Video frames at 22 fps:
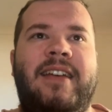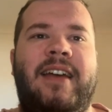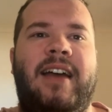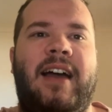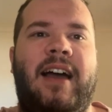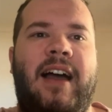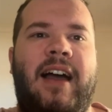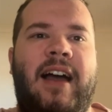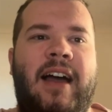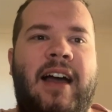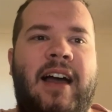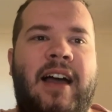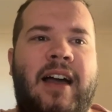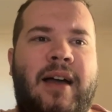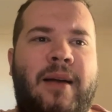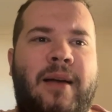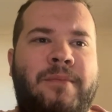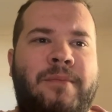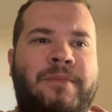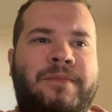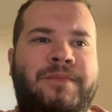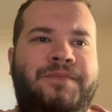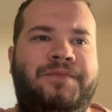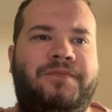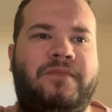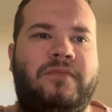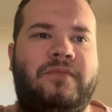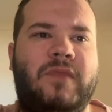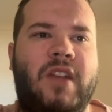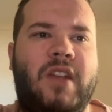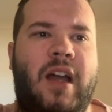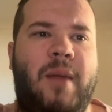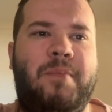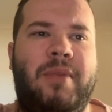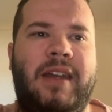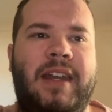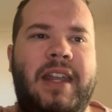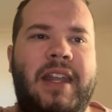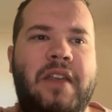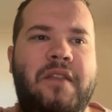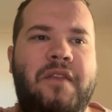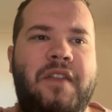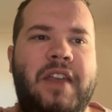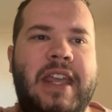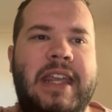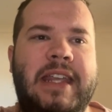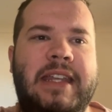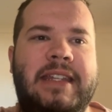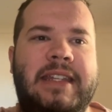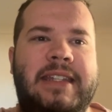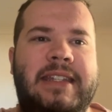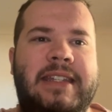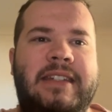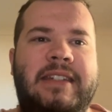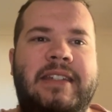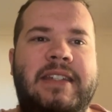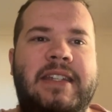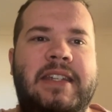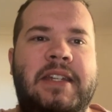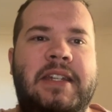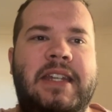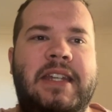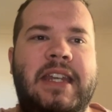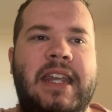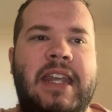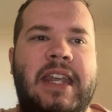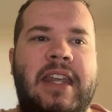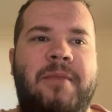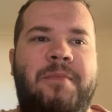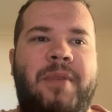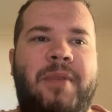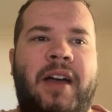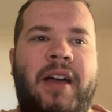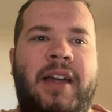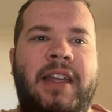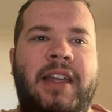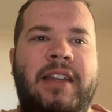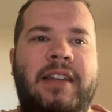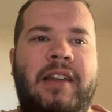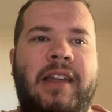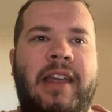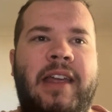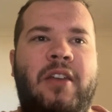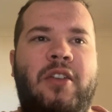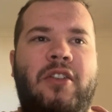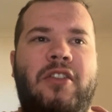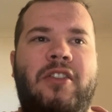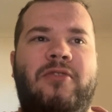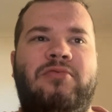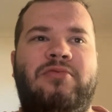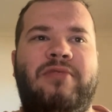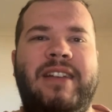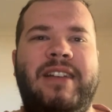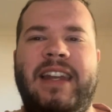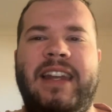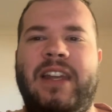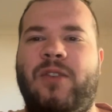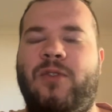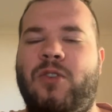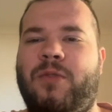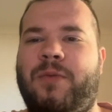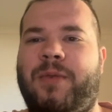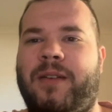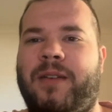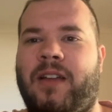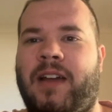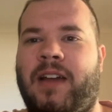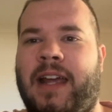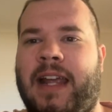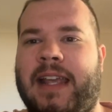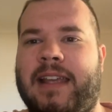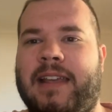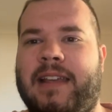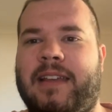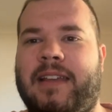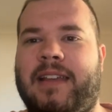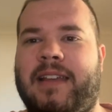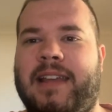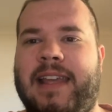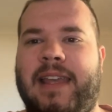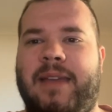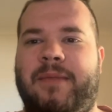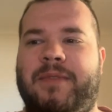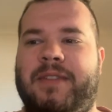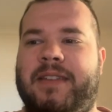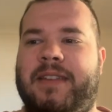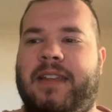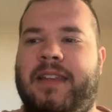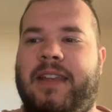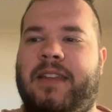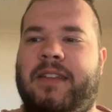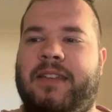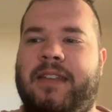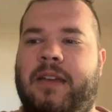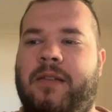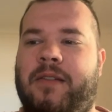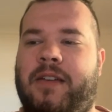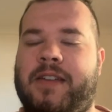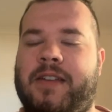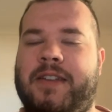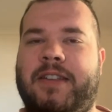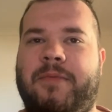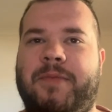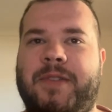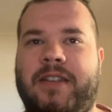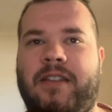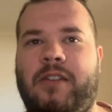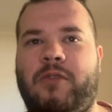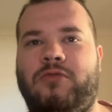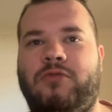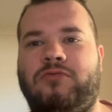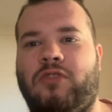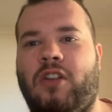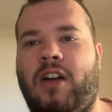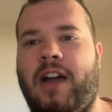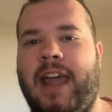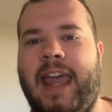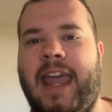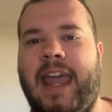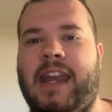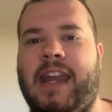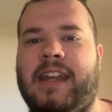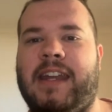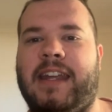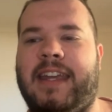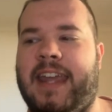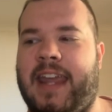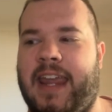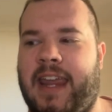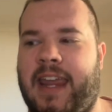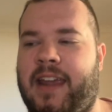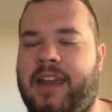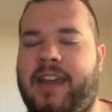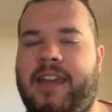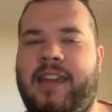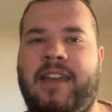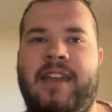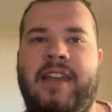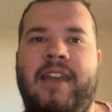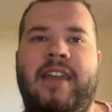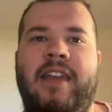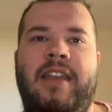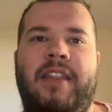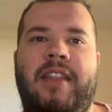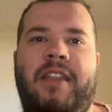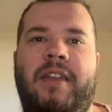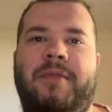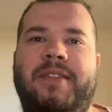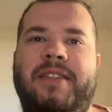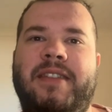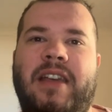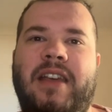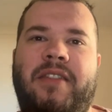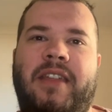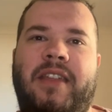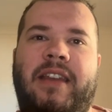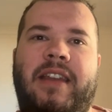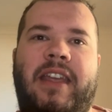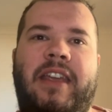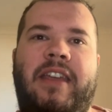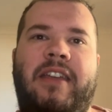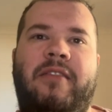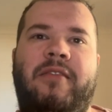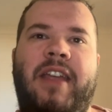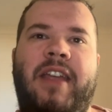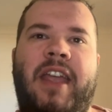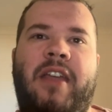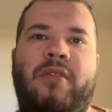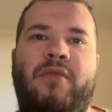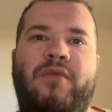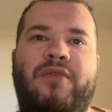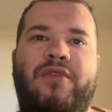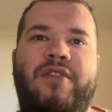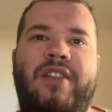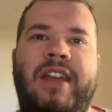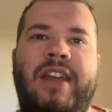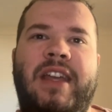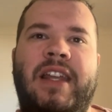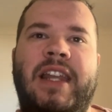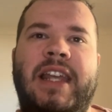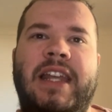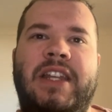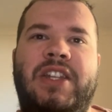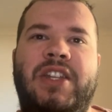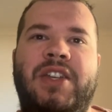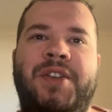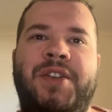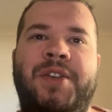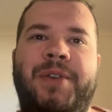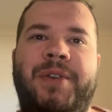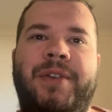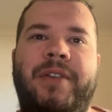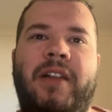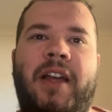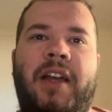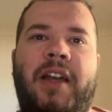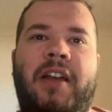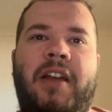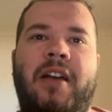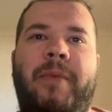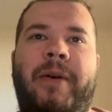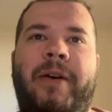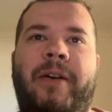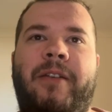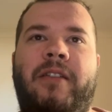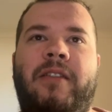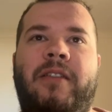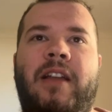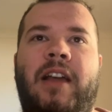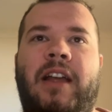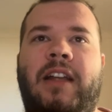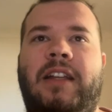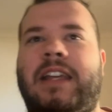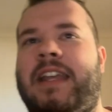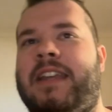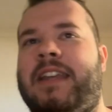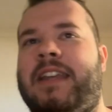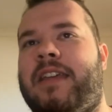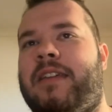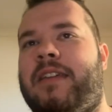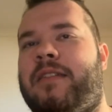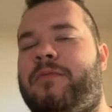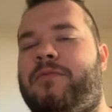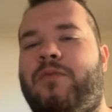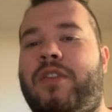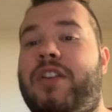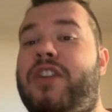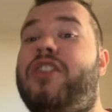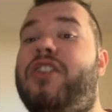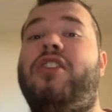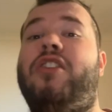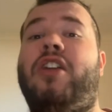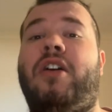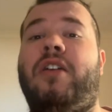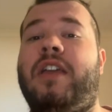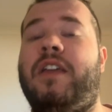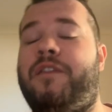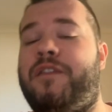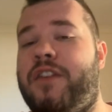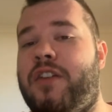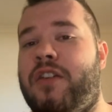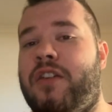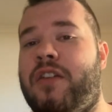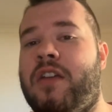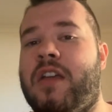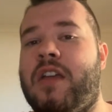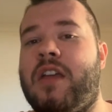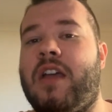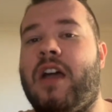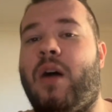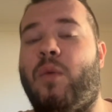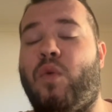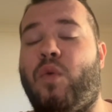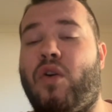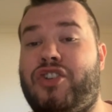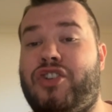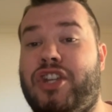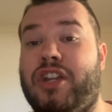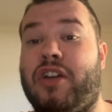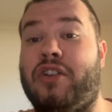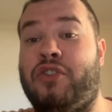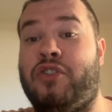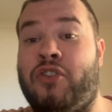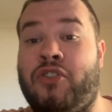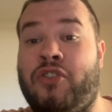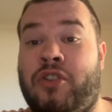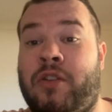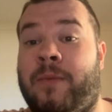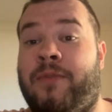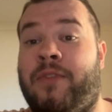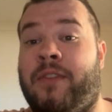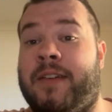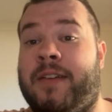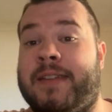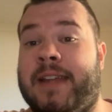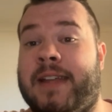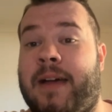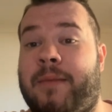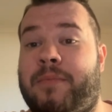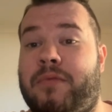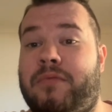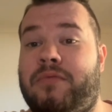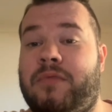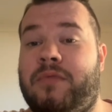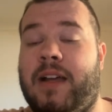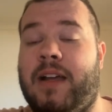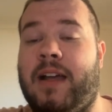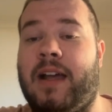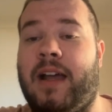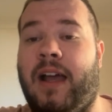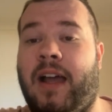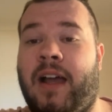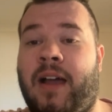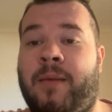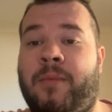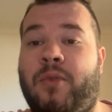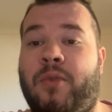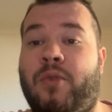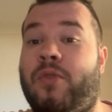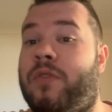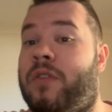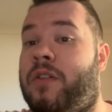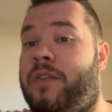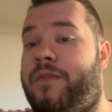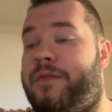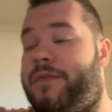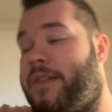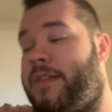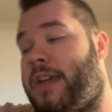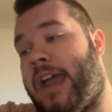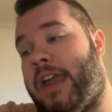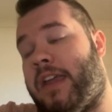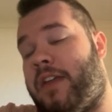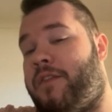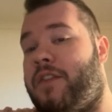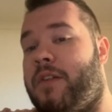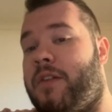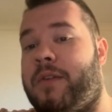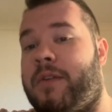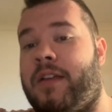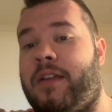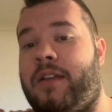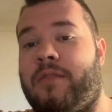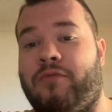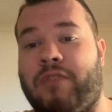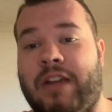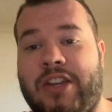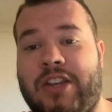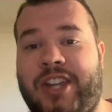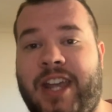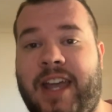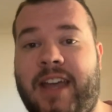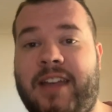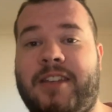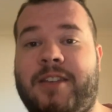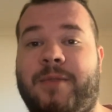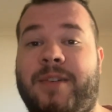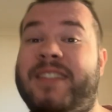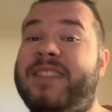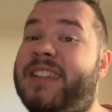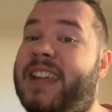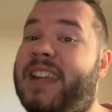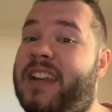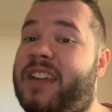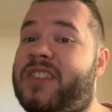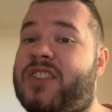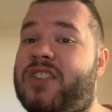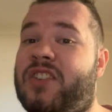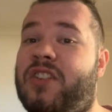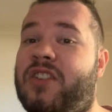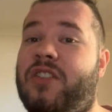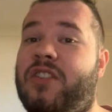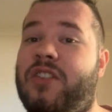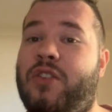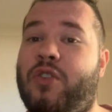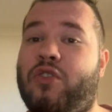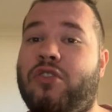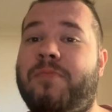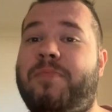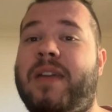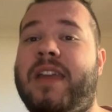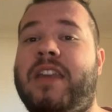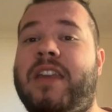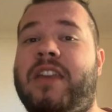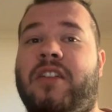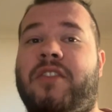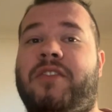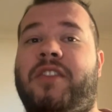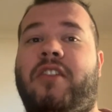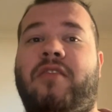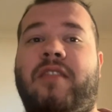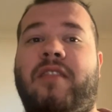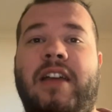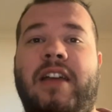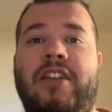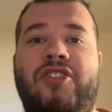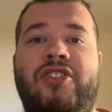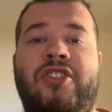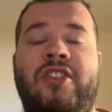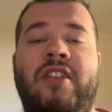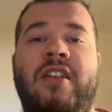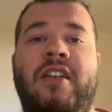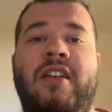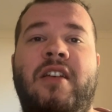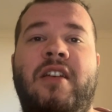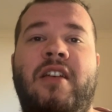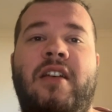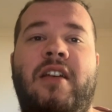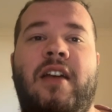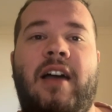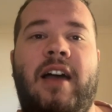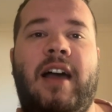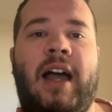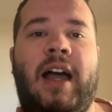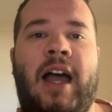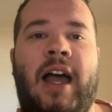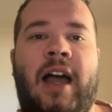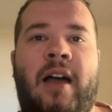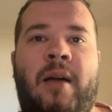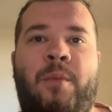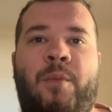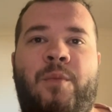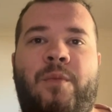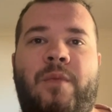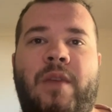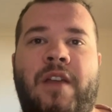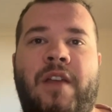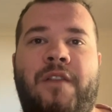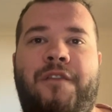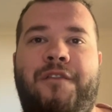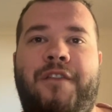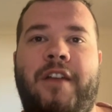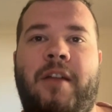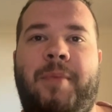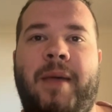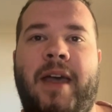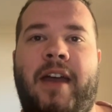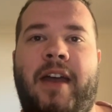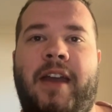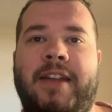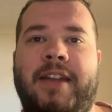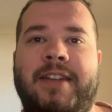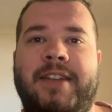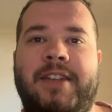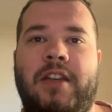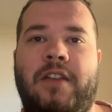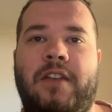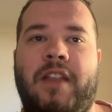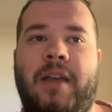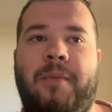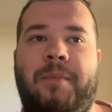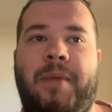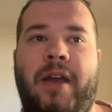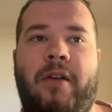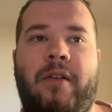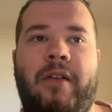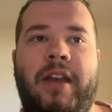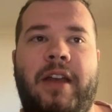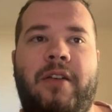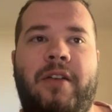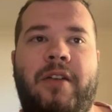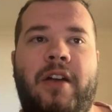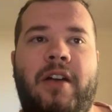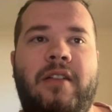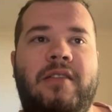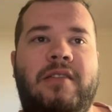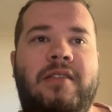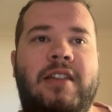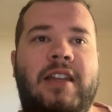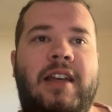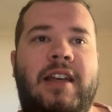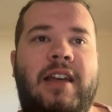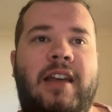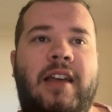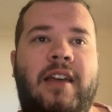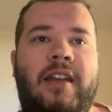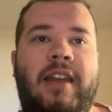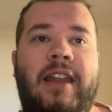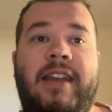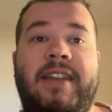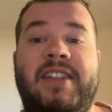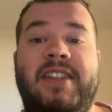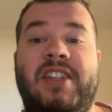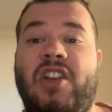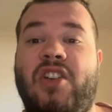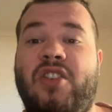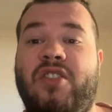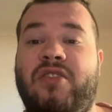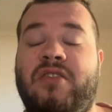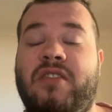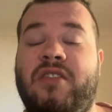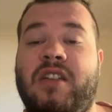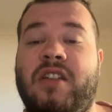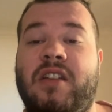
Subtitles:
I believe he did, but it looked really awkward. Like it was, because it was a little right-hander kink. There was nothing that you could really do. Like, come on. Like, what do you know? If you are watching on YouTube, for example, or if you want to reach out to us, let us know your opinion on the crash. If Fittipaldi deserved that penalty or not, let us know.